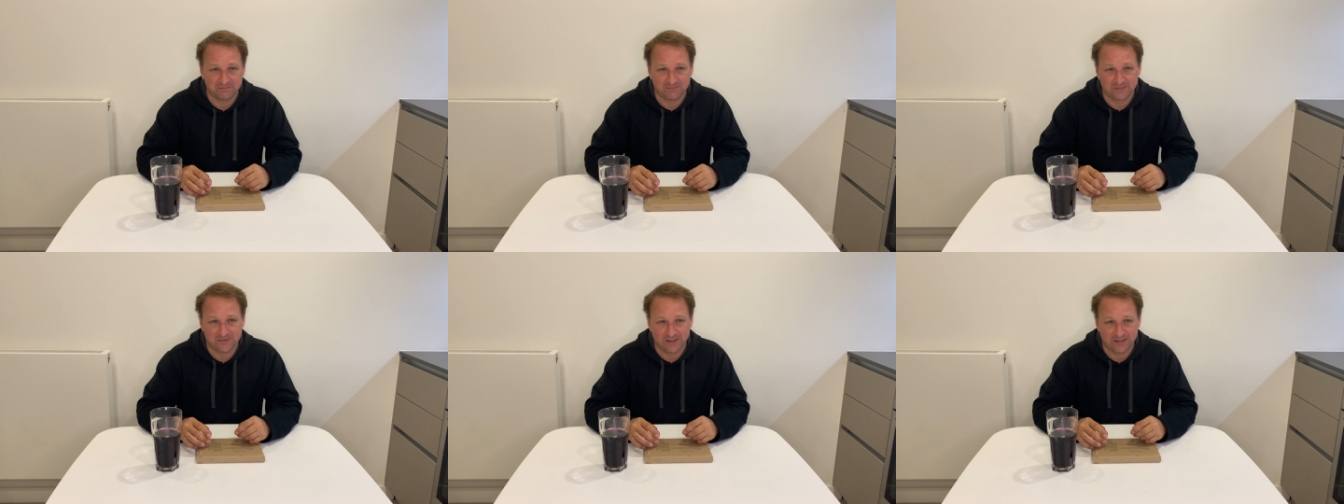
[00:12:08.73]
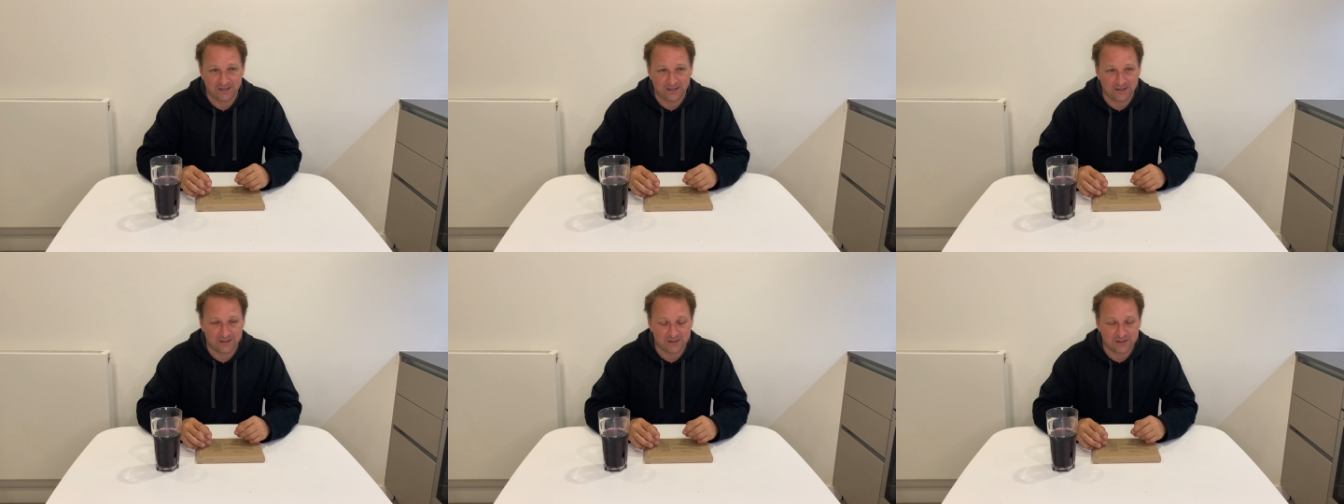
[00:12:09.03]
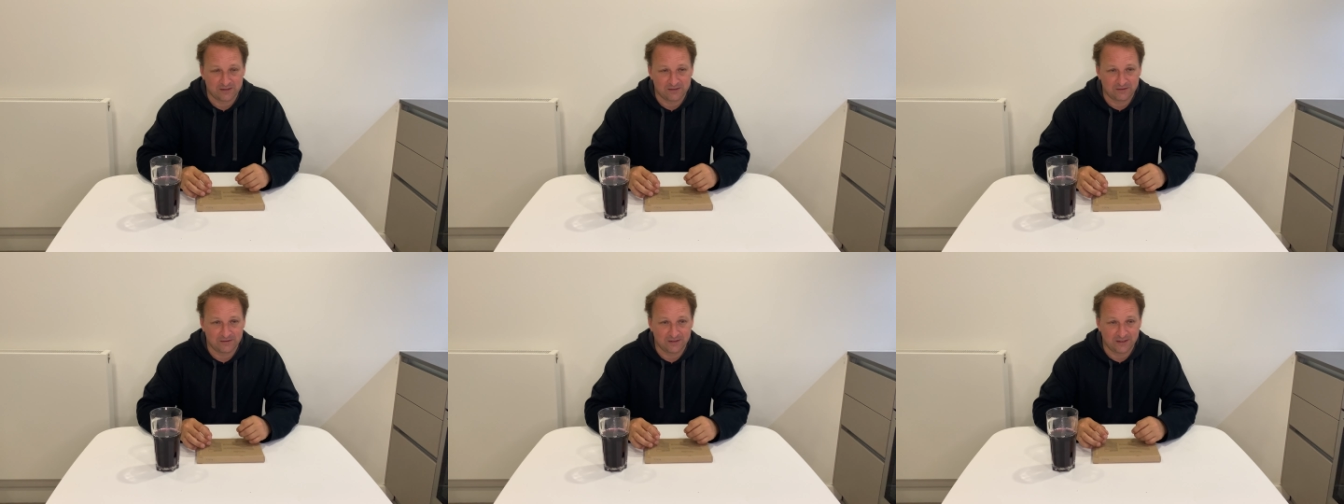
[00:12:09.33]
I
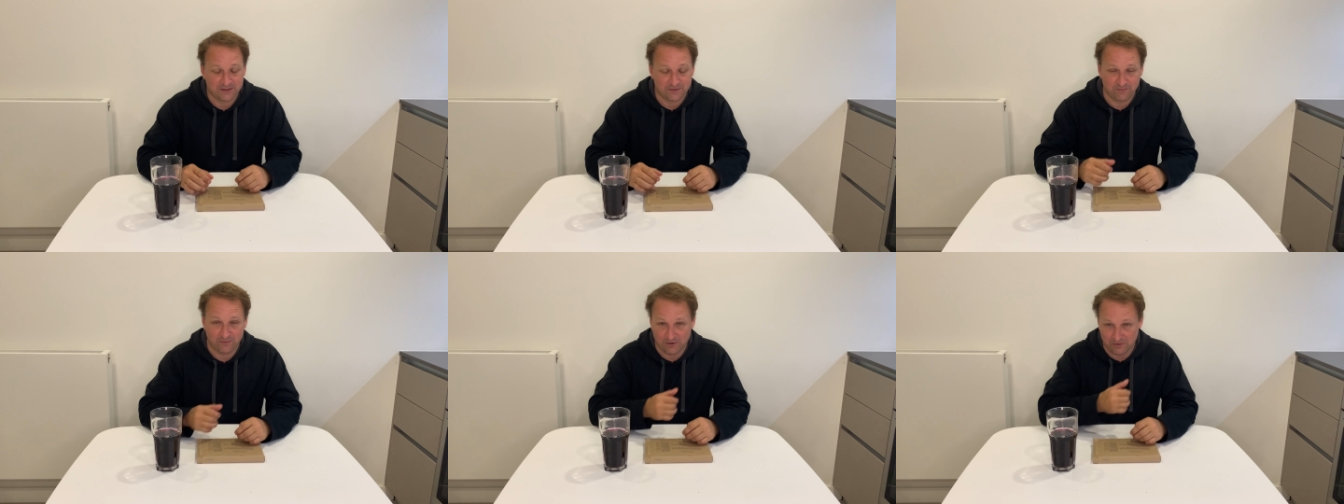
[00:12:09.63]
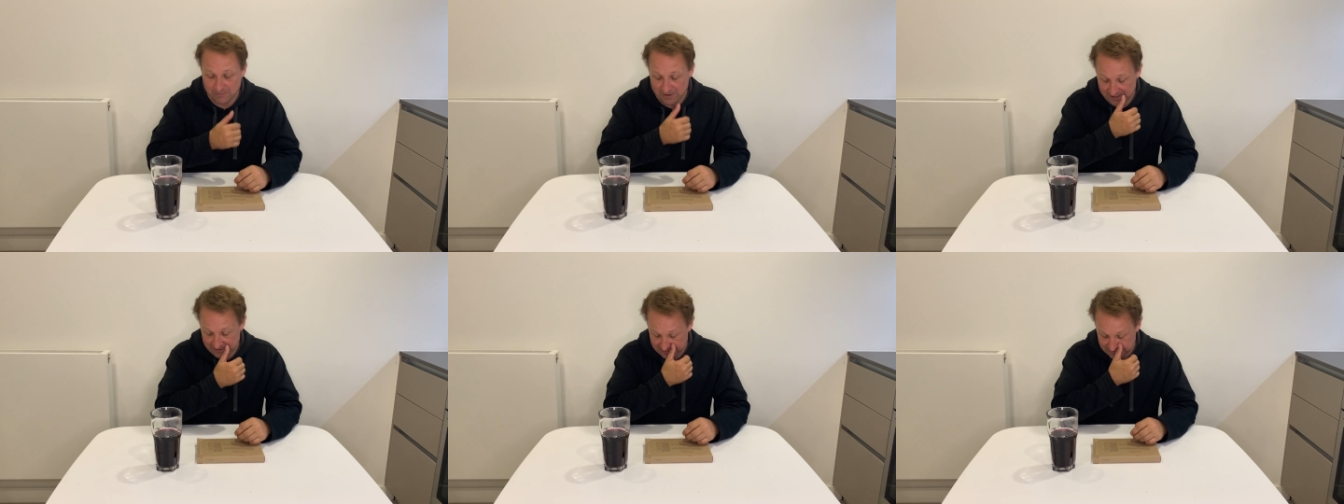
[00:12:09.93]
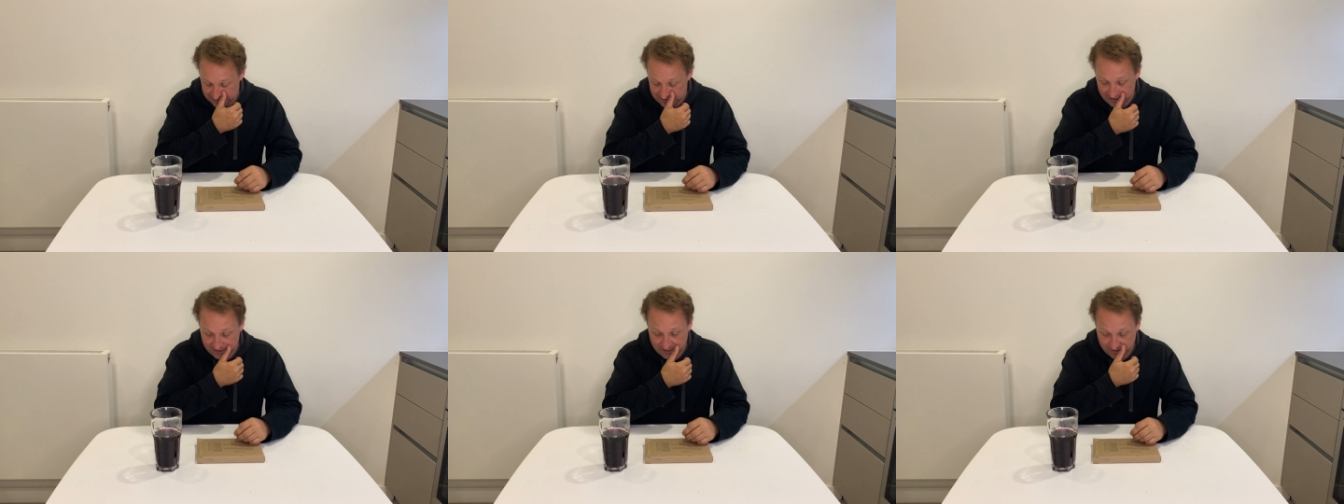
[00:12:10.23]
guess as far back
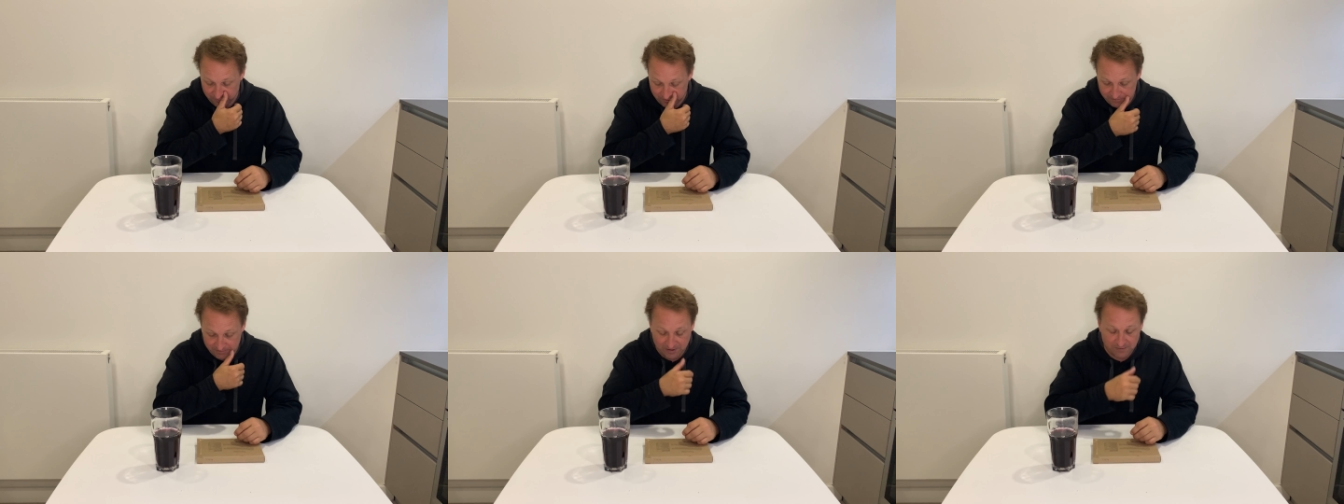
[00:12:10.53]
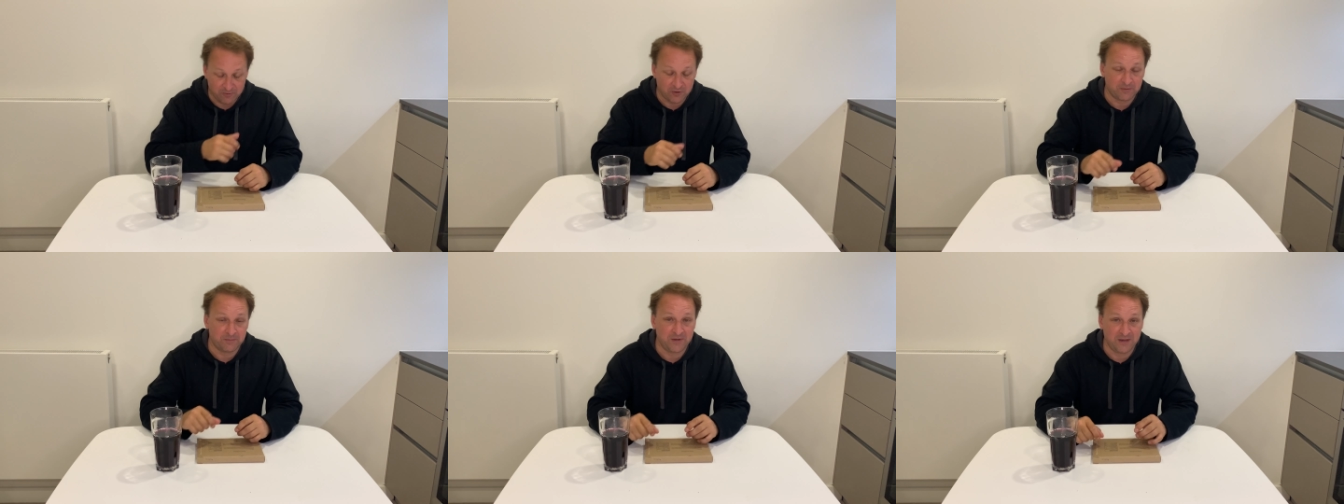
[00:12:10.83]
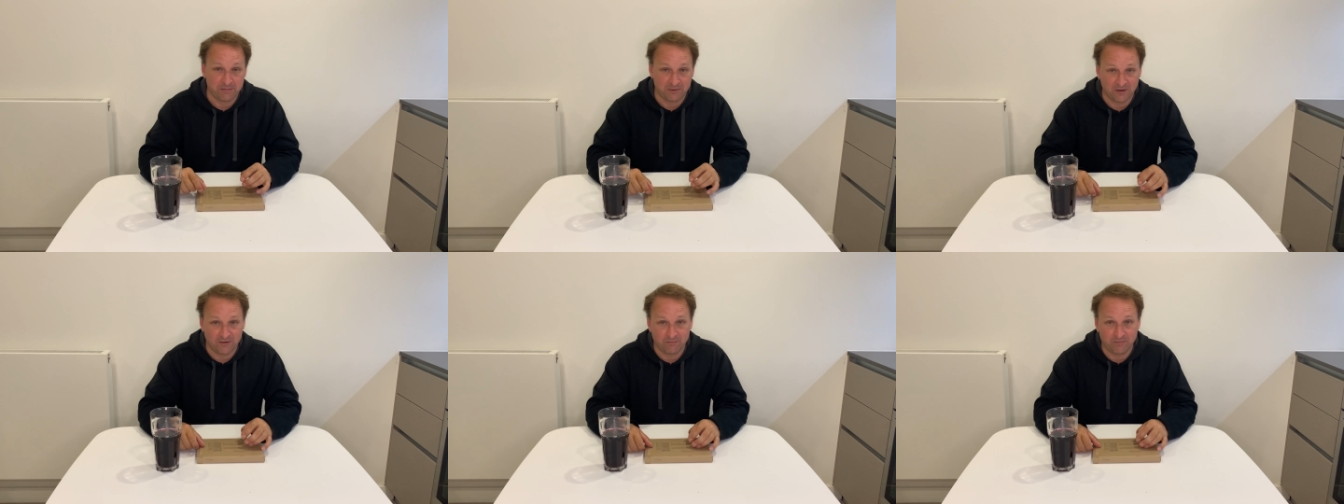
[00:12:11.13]
as I can remember,
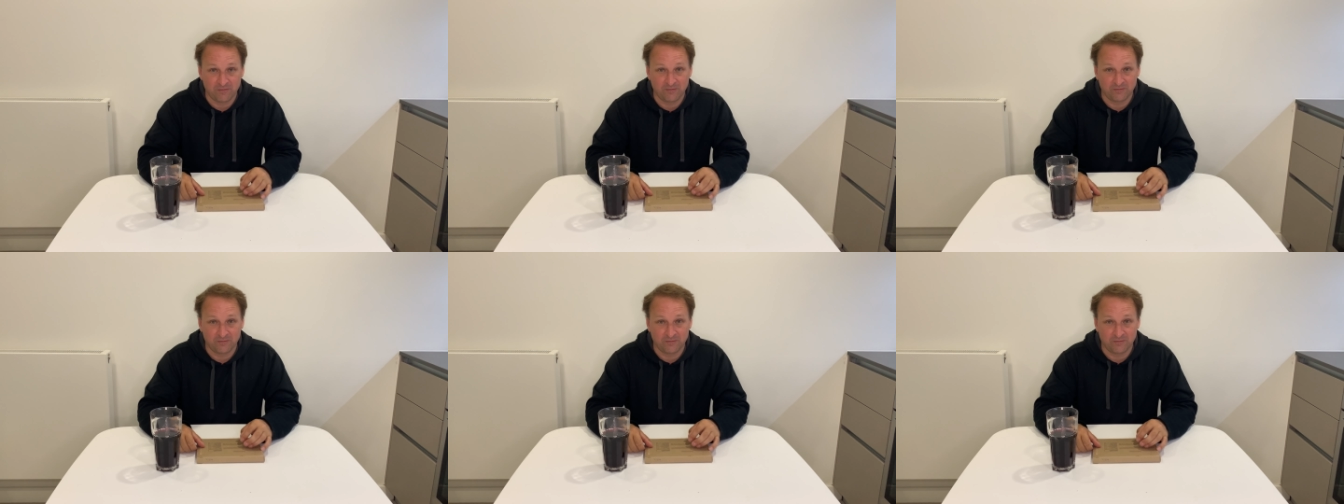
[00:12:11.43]
people have